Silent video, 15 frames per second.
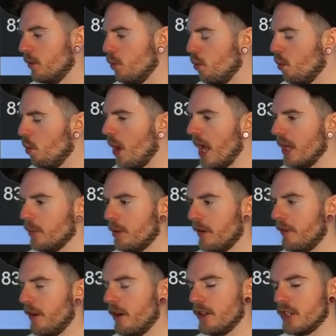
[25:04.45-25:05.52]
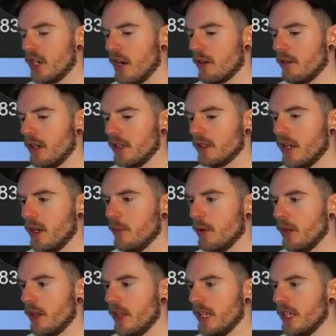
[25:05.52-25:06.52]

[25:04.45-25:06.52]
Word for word: Well prefer a check raise here, buddy.